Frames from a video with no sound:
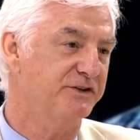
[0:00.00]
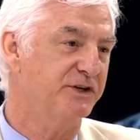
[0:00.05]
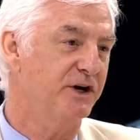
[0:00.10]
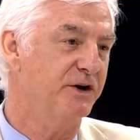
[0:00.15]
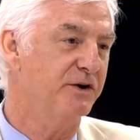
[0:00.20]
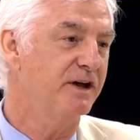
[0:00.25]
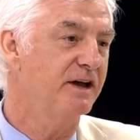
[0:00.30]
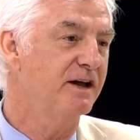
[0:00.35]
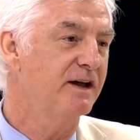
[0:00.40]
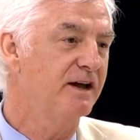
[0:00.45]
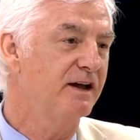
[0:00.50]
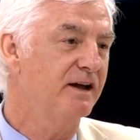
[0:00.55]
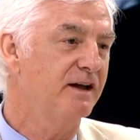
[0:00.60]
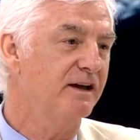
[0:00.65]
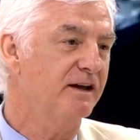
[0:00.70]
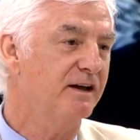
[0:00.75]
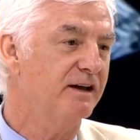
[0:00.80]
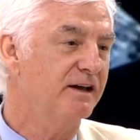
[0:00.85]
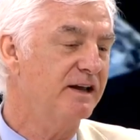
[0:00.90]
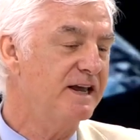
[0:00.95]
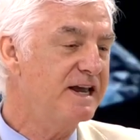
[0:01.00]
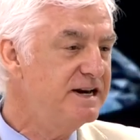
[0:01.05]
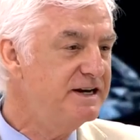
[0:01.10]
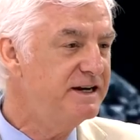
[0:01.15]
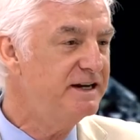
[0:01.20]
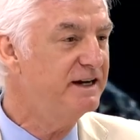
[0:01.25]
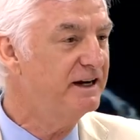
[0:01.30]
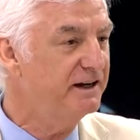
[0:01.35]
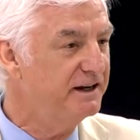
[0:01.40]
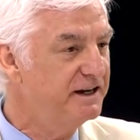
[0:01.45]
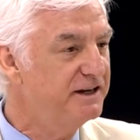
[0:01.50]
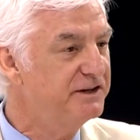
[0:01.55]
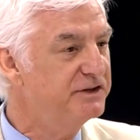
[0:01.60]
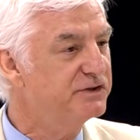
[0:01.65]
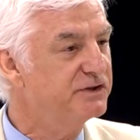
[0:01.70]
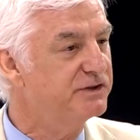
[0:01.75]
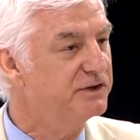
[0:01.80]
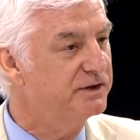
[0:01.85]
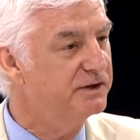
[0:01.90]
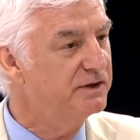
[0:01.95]
So India
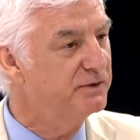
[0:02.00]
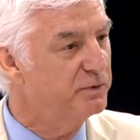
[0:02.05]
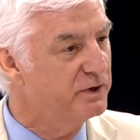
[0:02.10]
is,